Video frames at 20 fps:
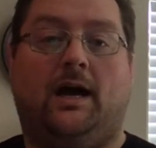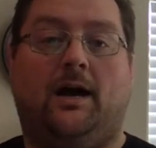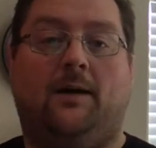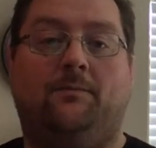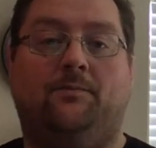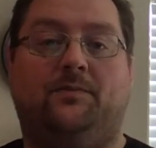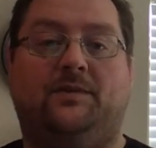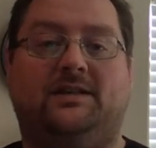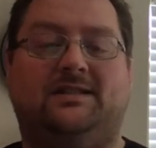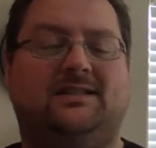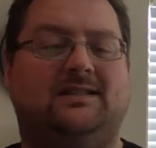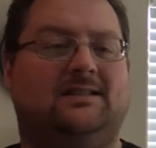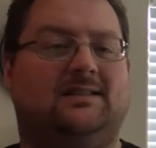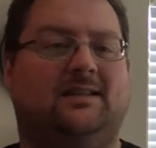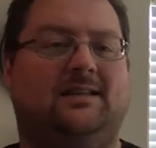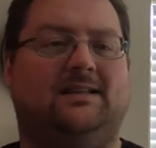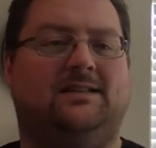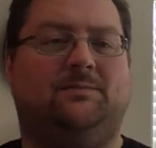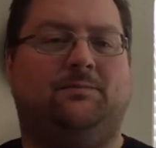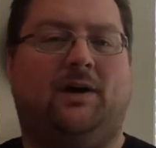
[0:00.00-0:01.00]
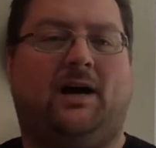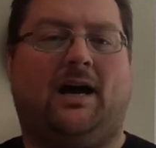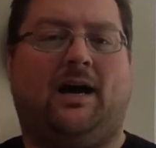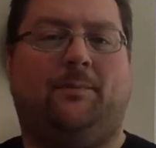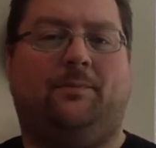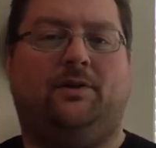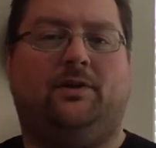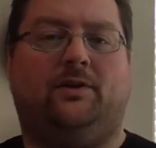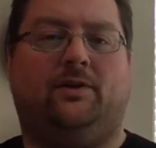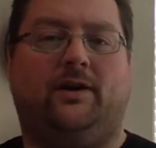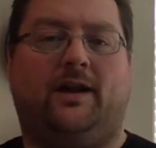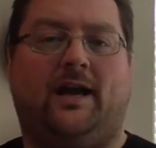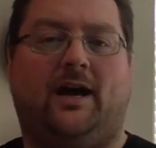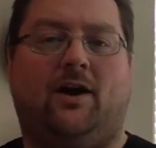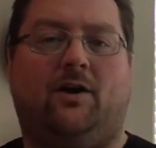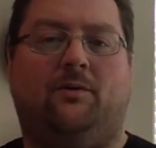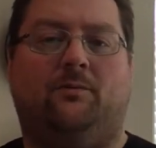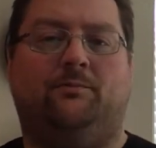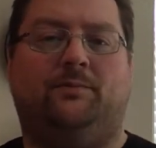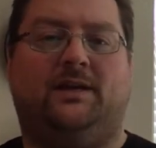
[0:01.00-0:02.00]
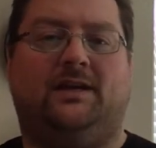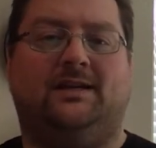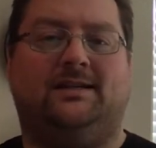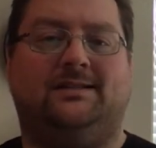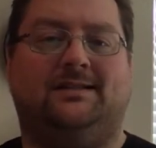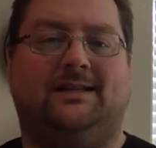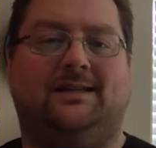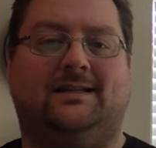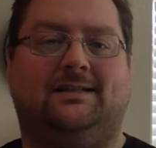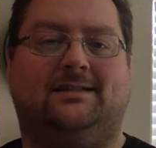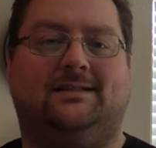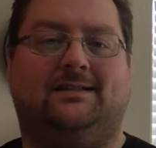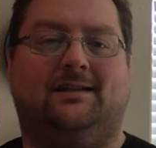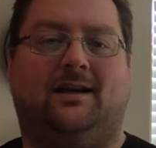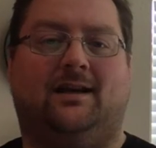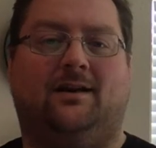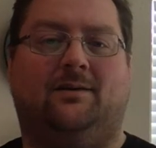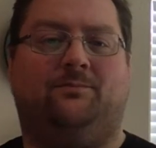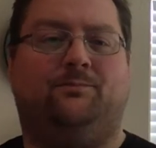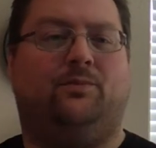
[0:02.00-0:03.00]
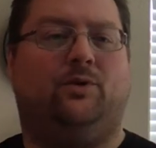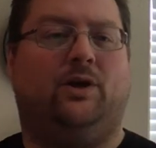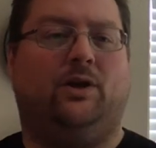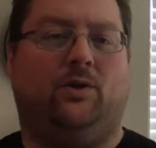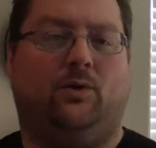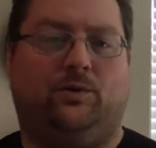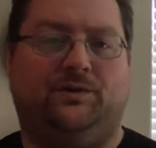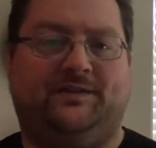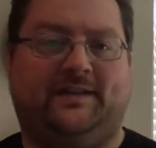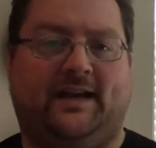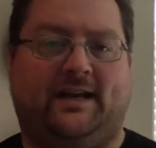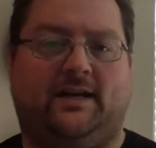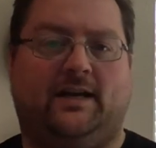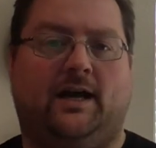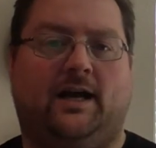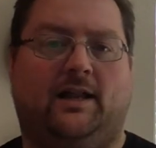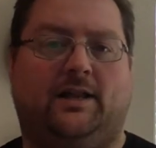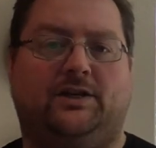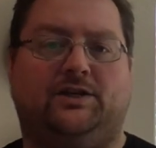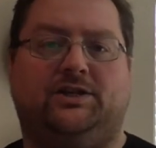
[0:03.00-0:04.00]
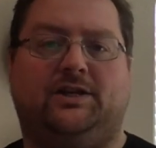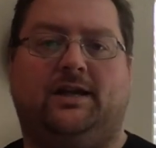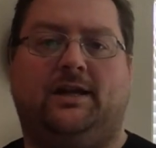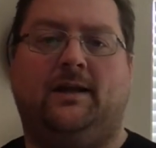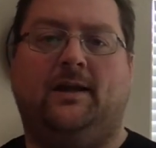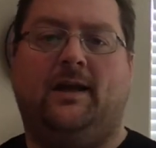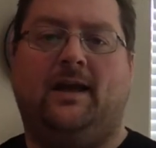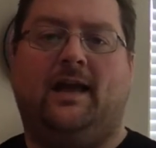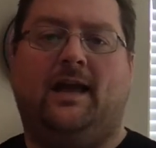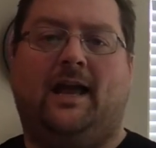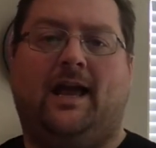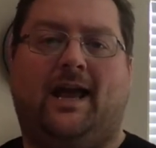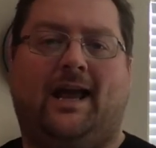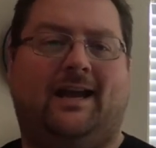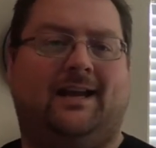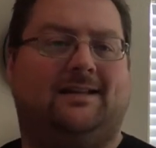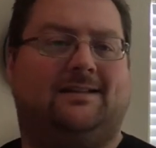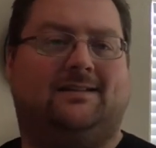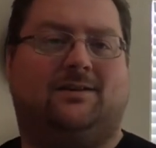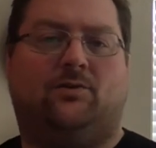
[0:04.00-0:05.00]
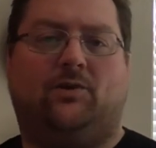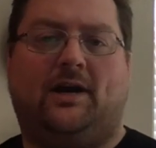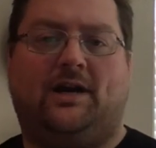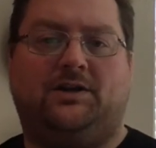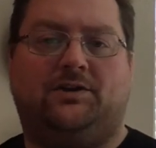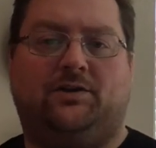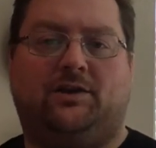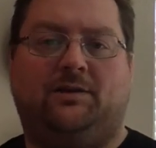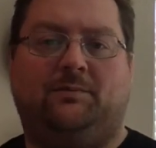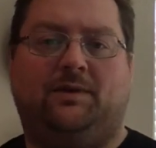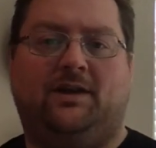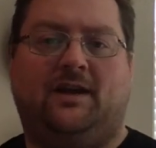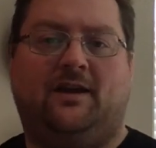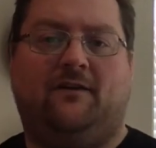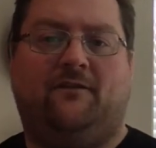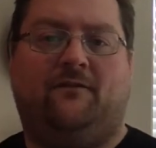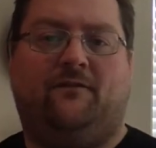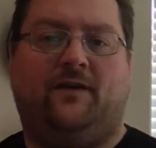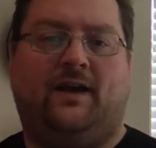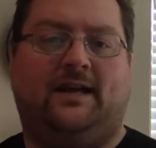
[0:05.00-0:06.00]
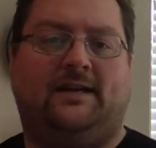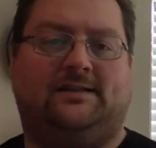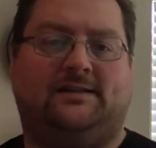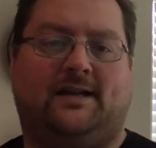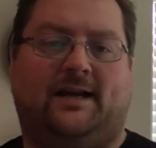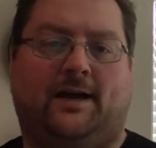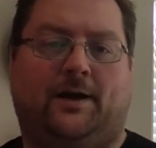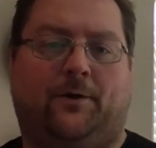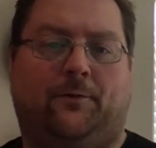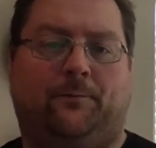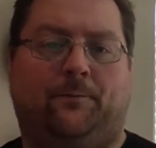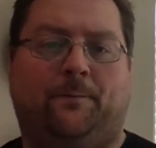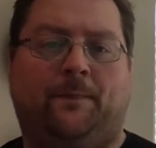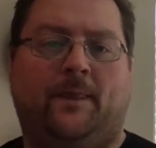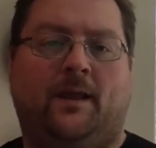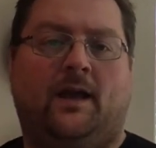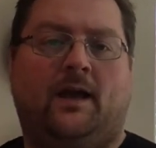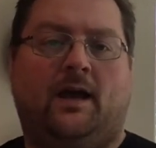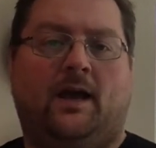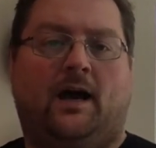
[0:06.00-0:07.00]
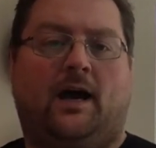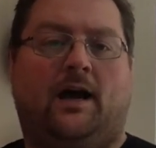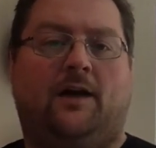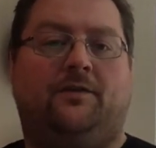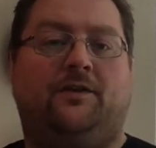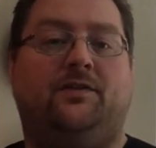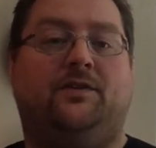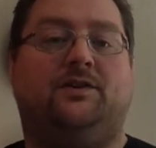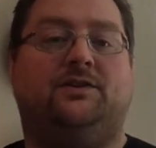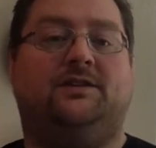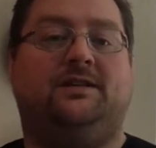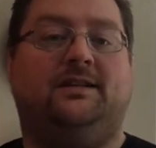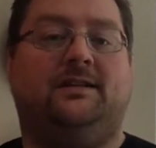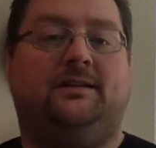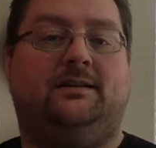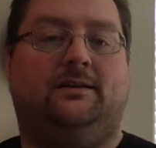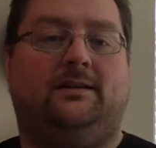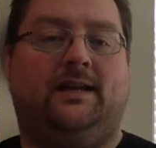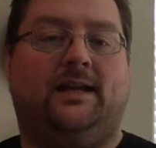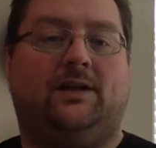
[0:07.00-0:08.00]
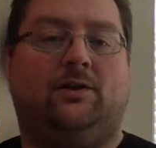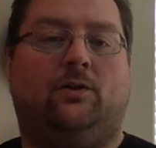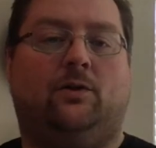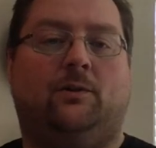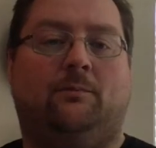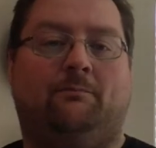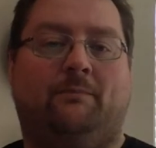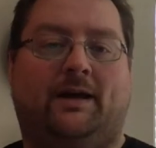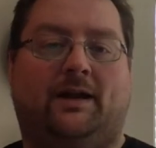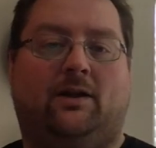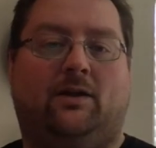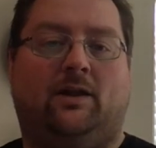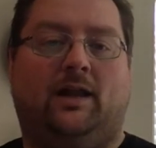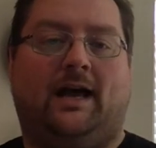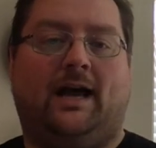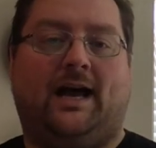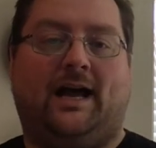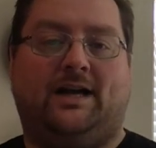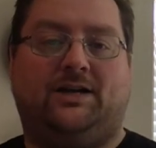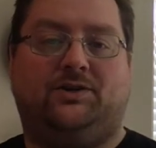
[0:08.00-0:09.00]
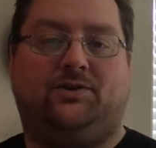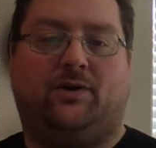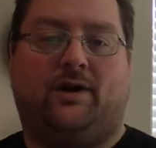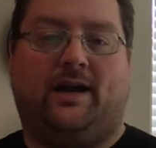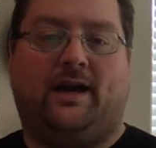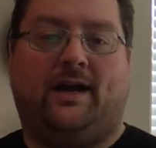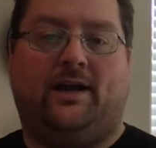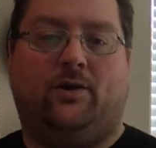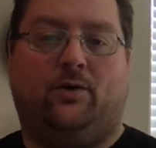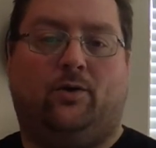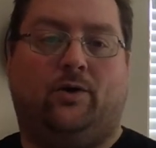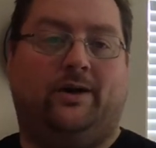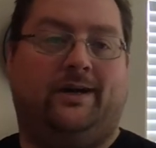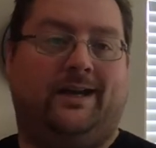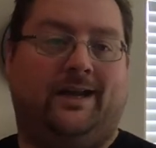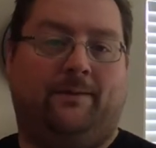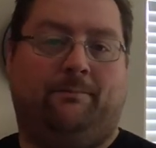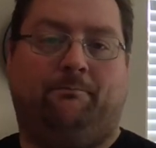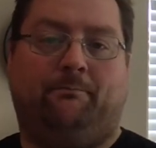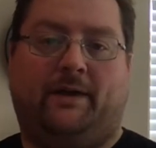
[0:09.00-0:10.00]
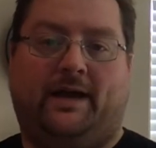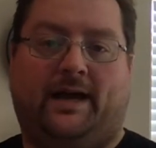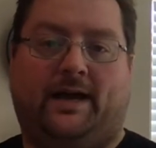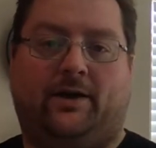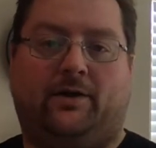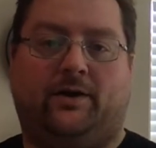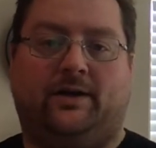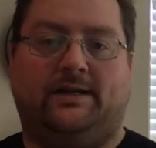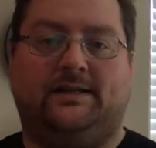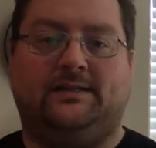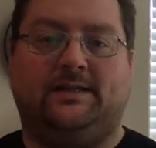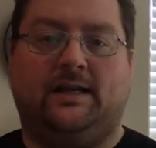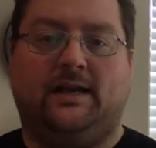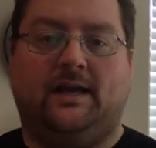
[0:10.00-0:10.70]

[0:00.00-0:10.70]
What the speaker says: this is least popular now because it's pretty old technology and it's gradually being phased out. Then there's nickel metal hydride or NIM batteries.